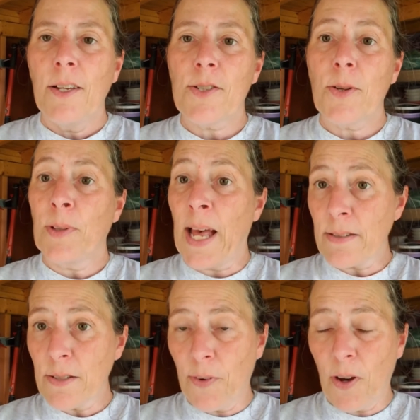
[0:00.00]
So
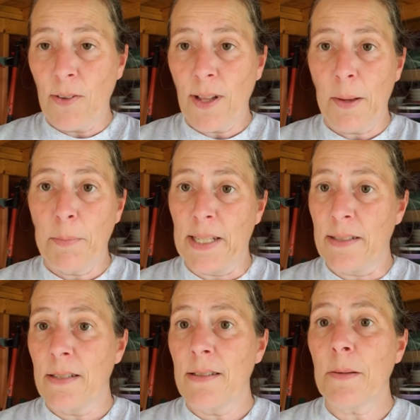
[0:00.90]
last fall I
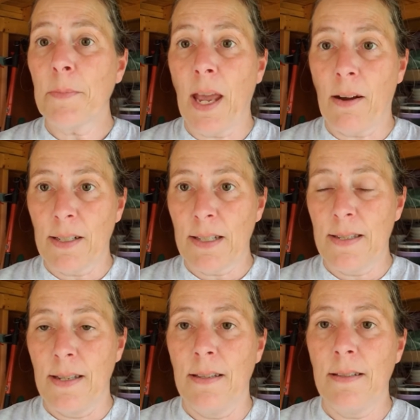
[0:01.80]
planted some carrot
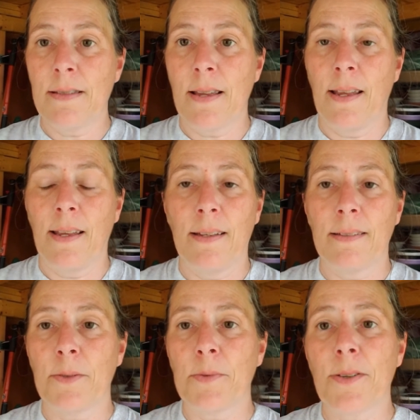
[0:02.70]
seeds
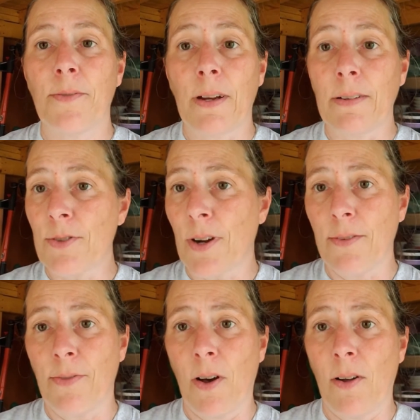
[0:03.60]
and it was a very dry
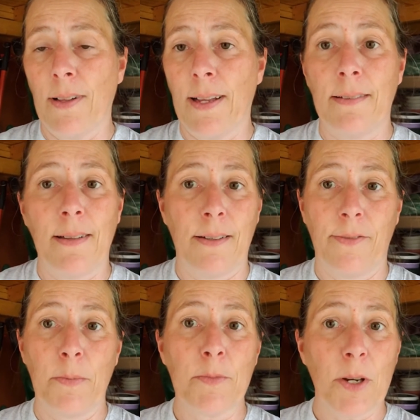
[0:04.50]
fall and none
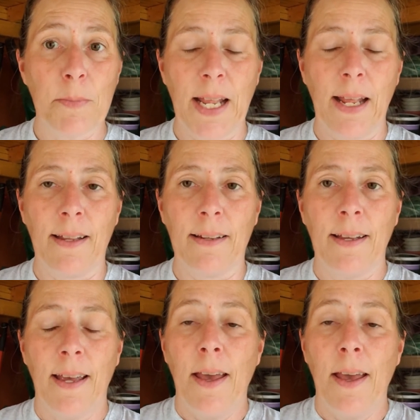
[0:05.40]
of them germinated.